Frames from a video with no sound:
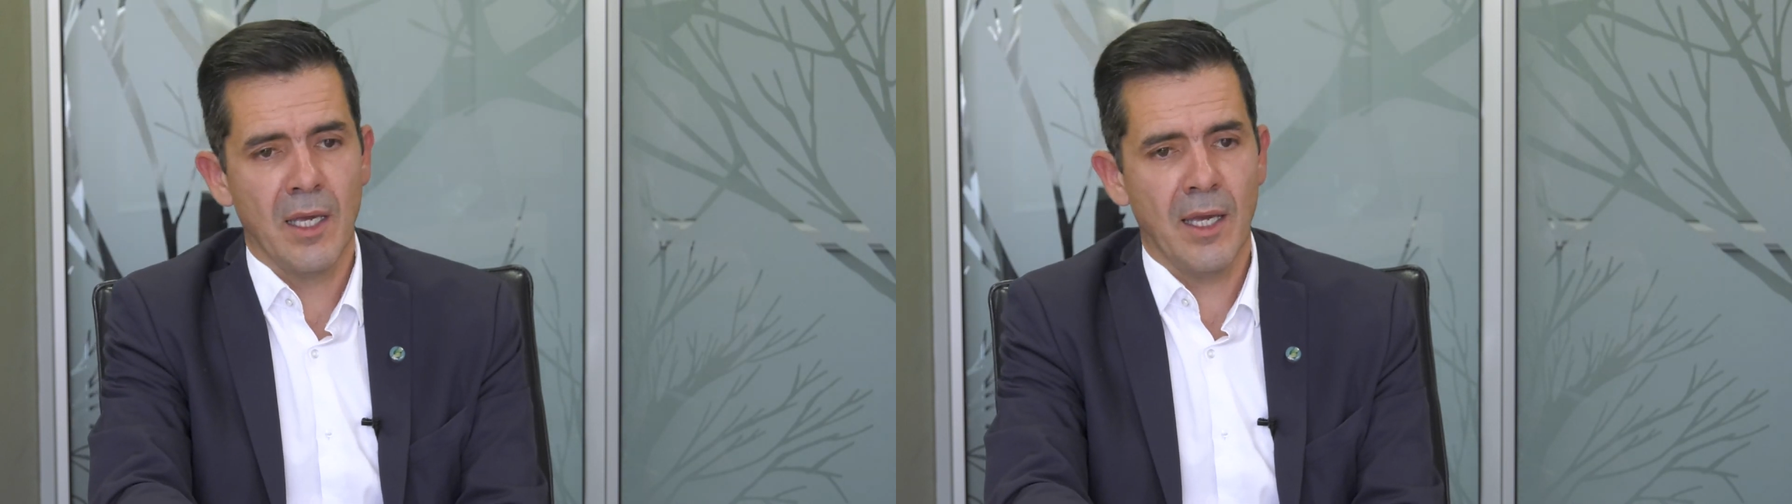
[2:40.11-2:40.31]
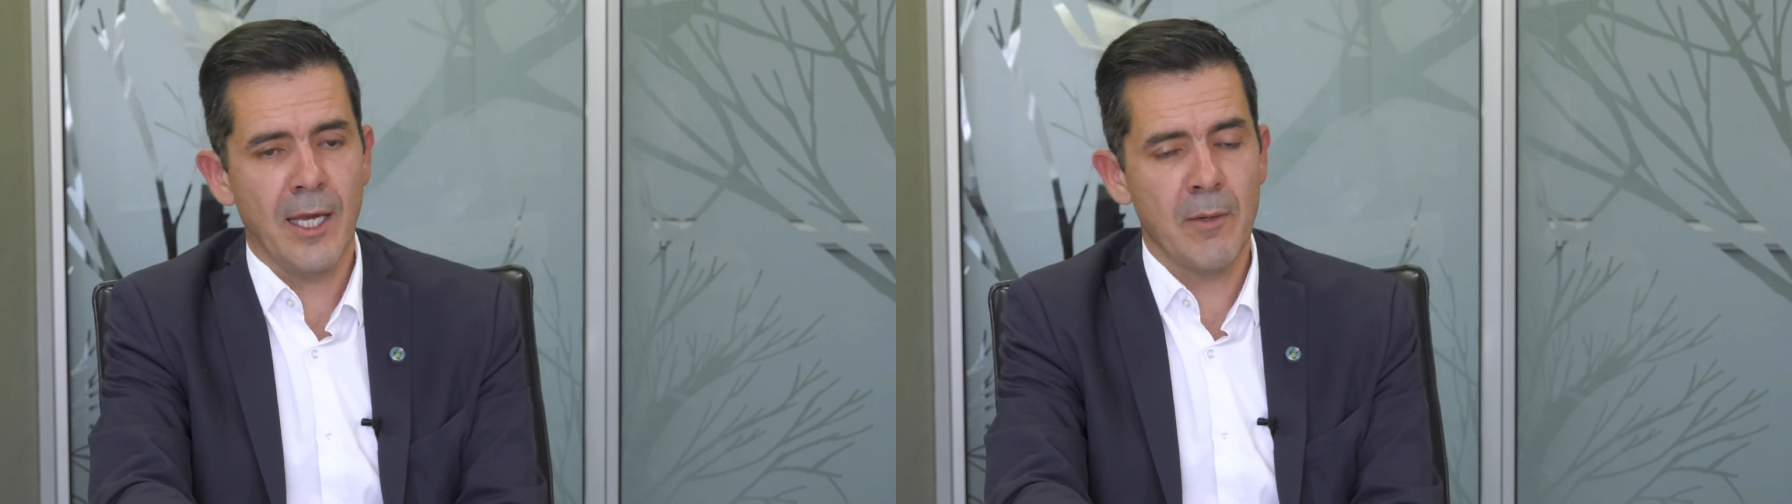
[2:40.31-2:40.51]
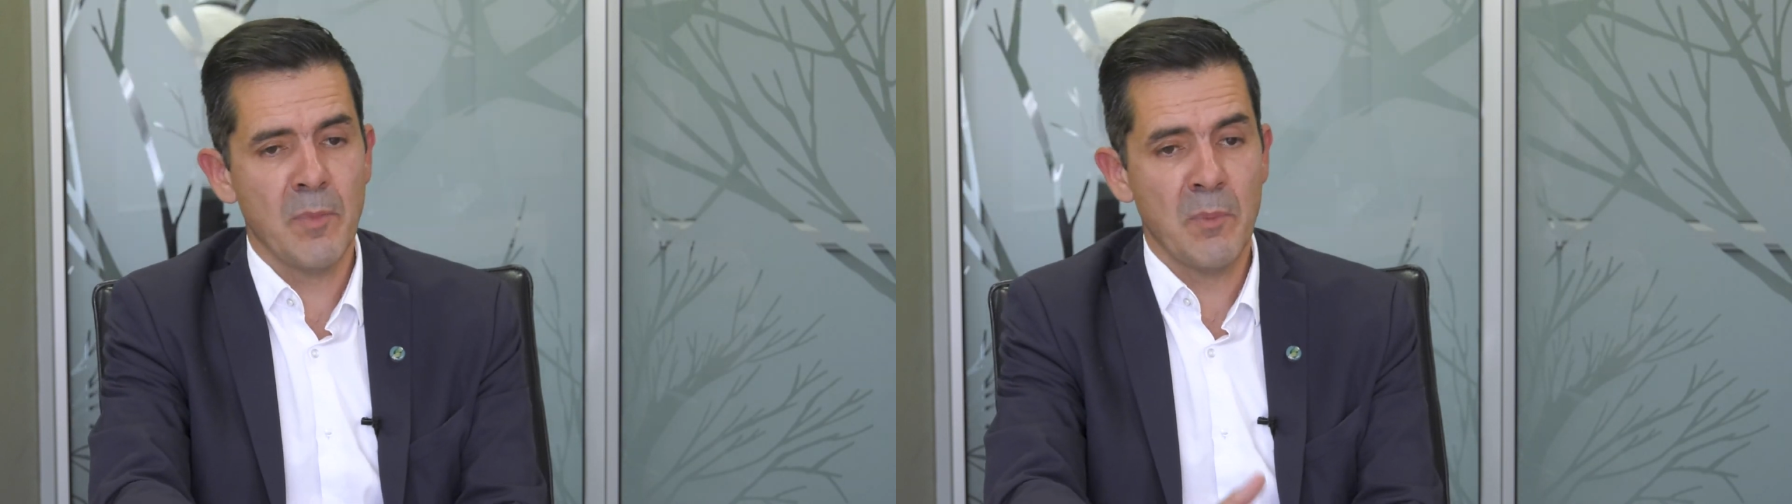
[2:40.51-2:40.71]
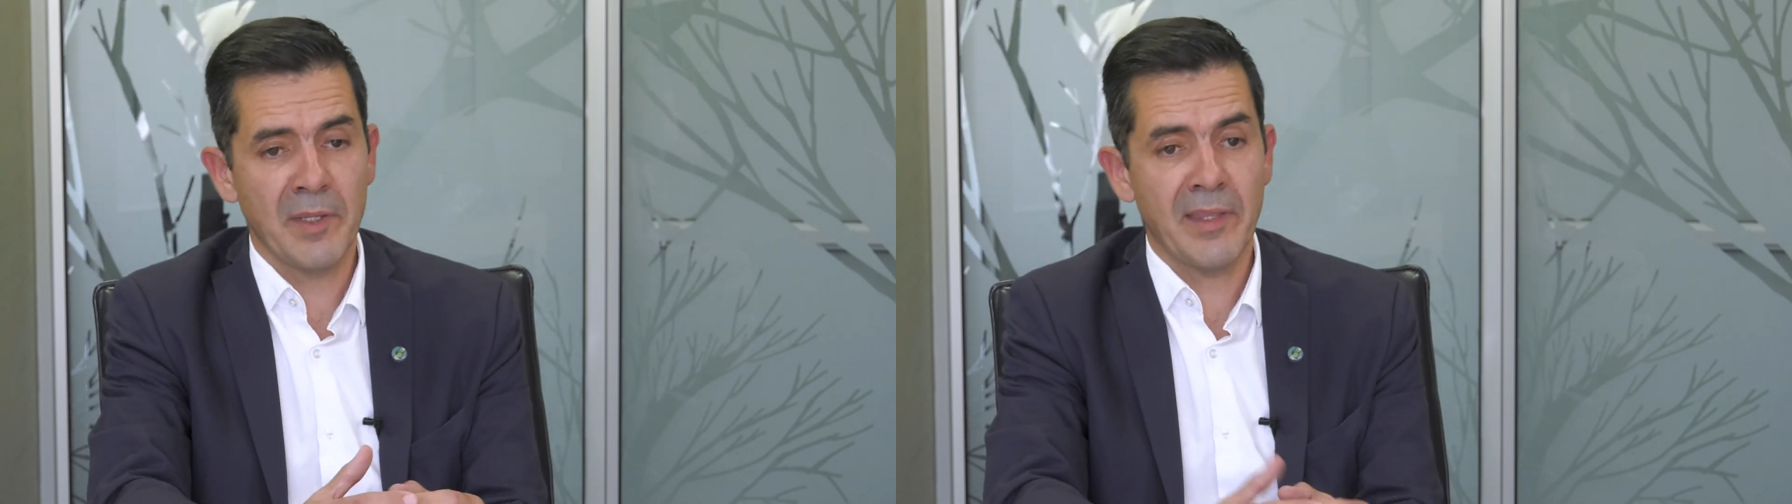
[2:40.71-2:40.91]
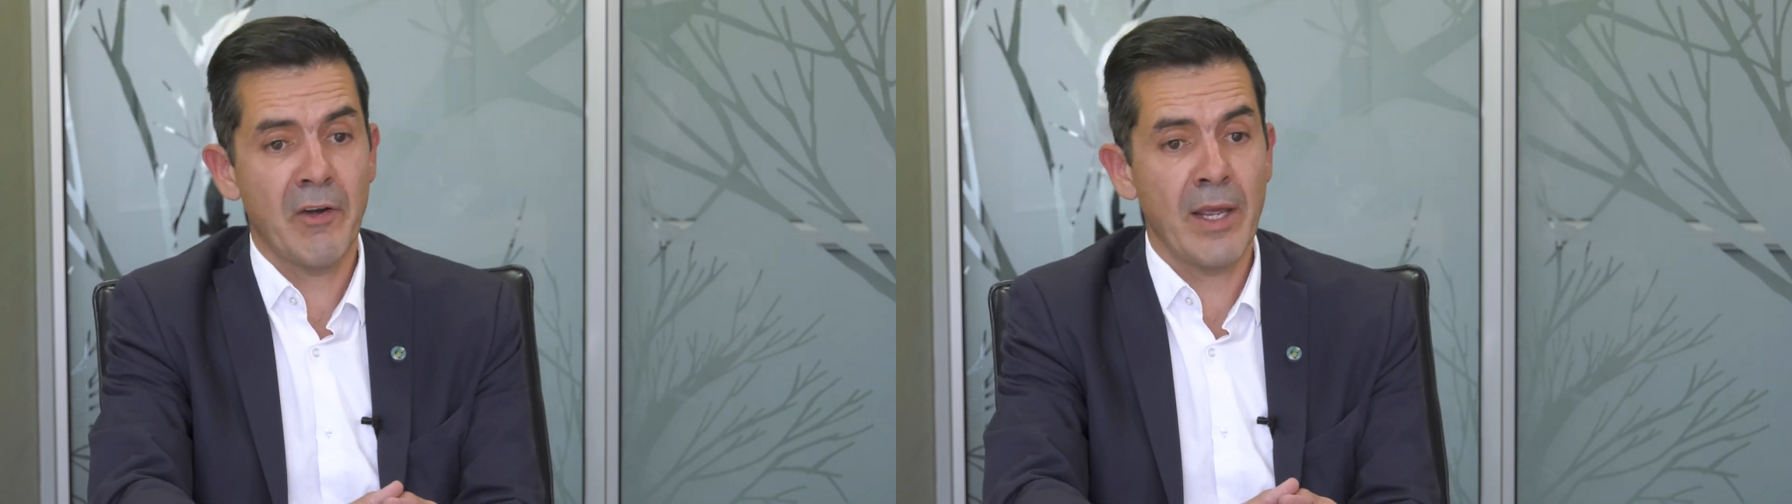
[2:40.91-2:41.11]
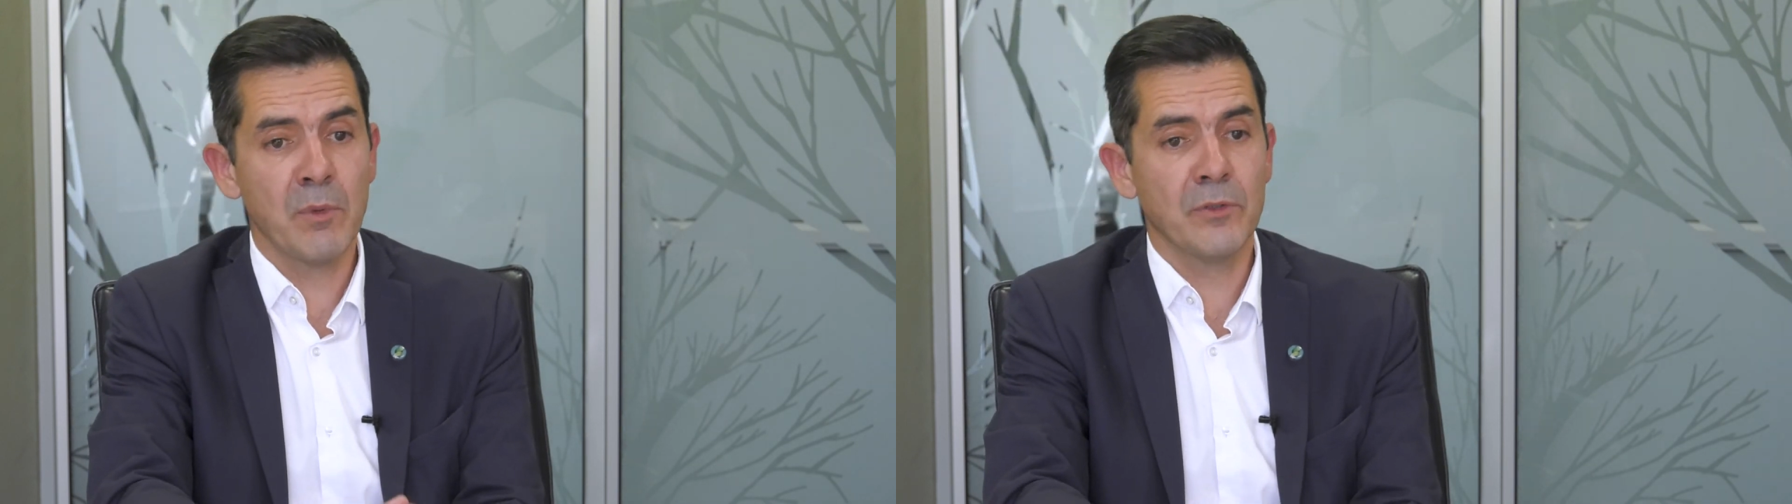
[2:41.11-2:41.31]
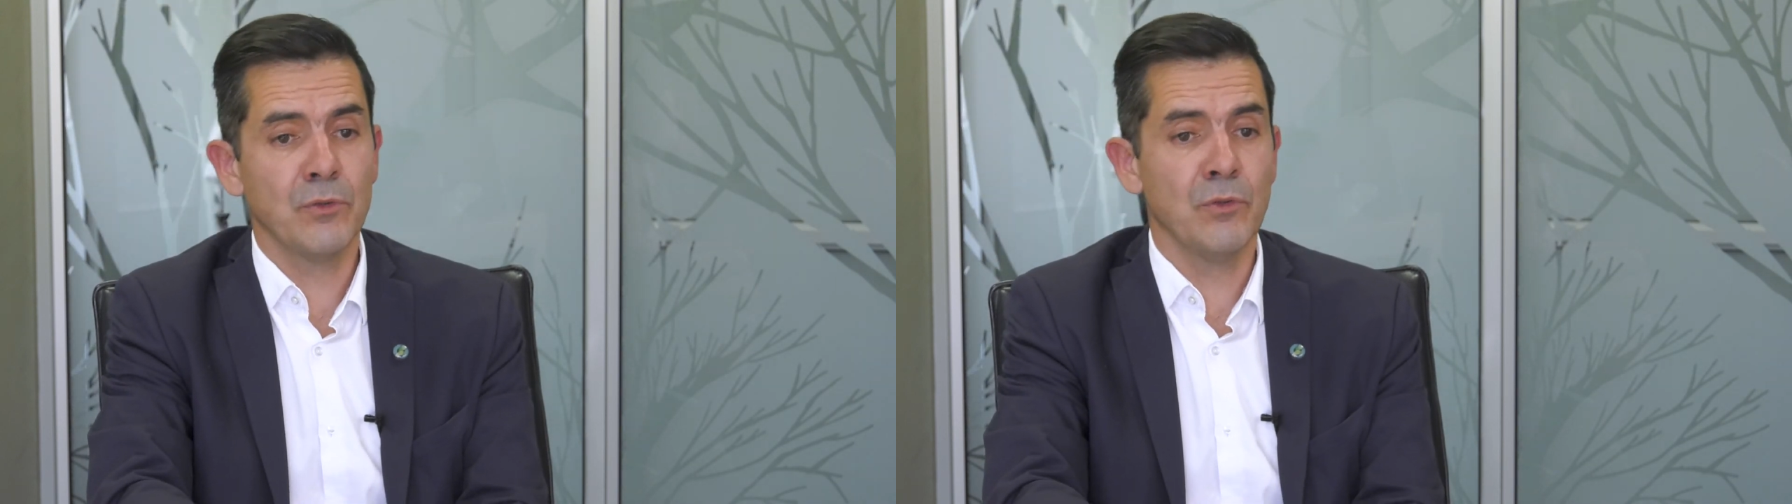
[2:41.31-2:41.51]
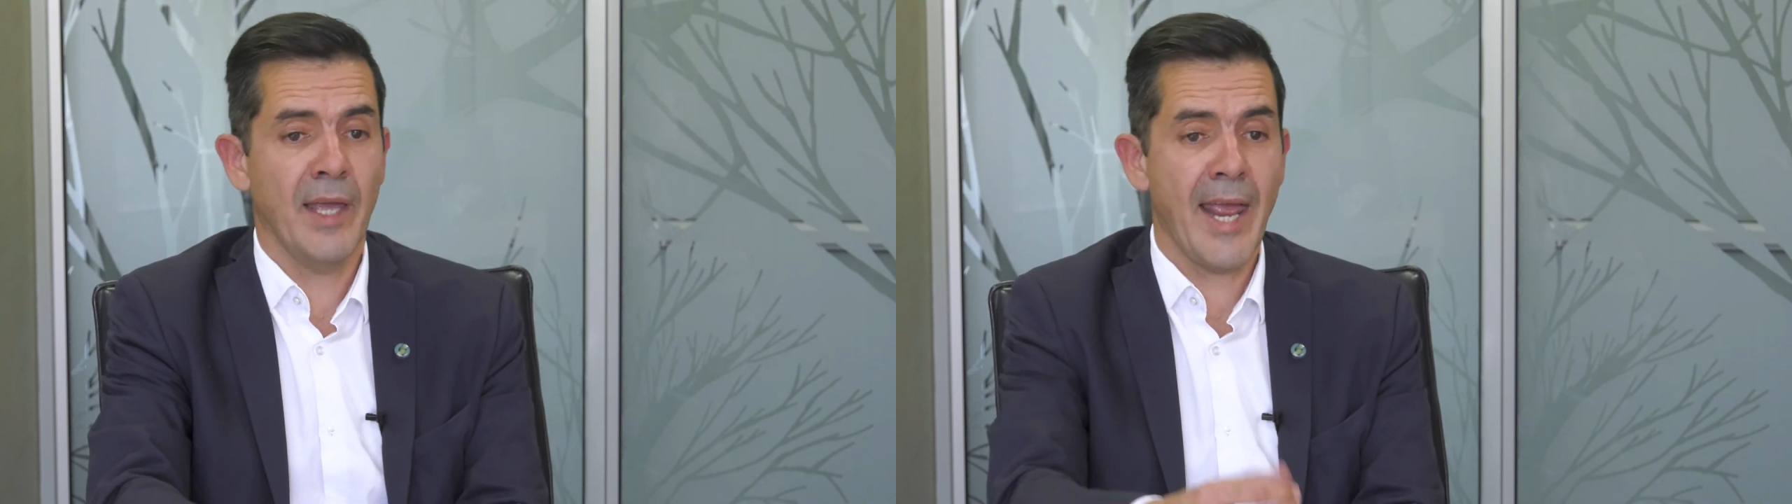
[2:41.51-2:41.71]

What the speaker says: but they're able to